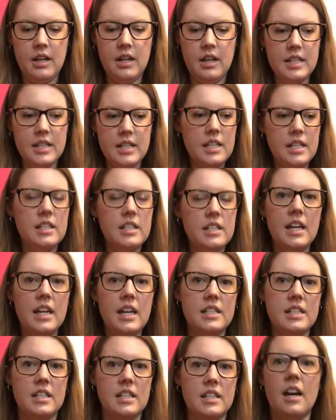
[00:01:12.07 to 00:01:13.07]
as I said
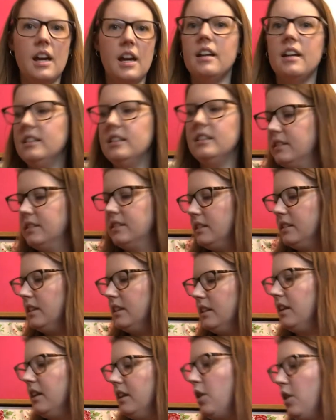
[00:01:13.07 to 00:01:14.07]
yesterday,
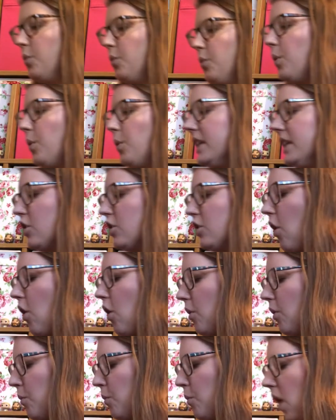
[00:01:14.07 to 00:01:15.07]
we'd
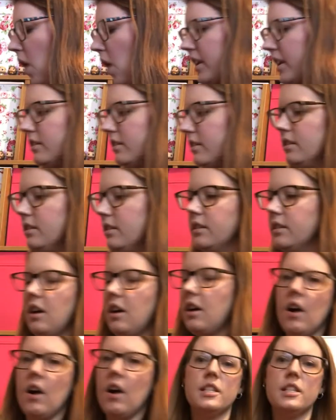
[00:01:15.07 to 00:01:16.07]
got one
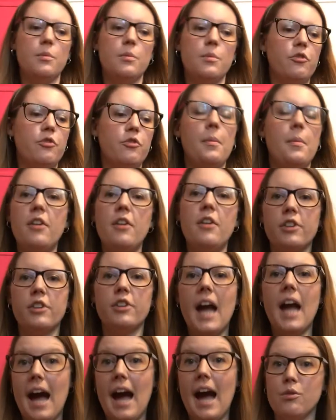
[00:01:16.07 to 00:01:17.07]
item from
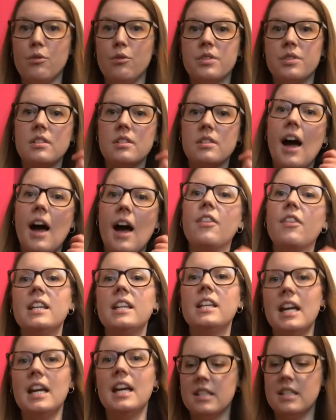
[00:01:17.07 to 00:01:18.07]
every house, and
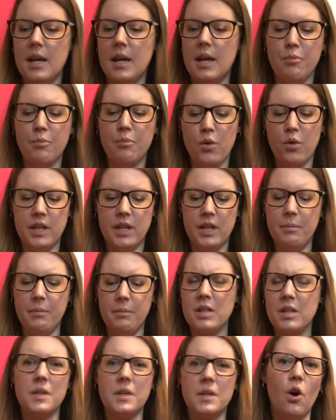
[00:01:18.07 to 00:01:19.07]
then yesterday broke it
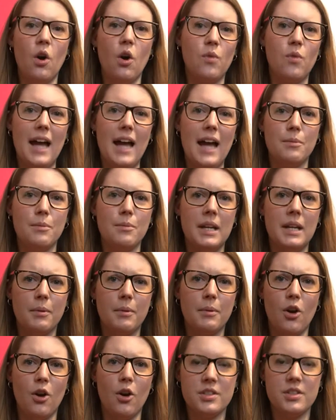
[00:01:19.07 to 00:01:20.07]
because we got a random
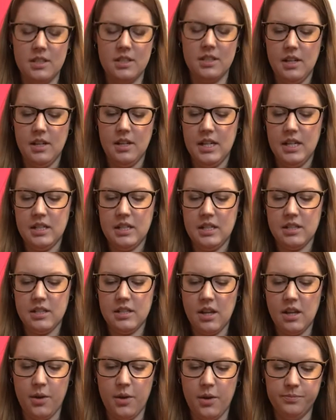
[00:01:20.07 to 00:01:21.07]
lip gloss.
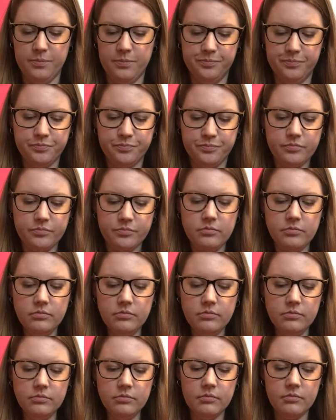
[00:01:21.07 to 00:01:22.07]
So
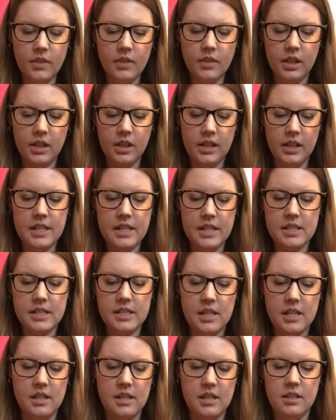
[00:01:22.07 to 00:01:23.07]
let's
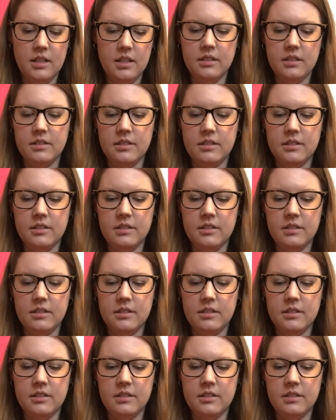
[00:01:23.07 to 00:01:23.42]
see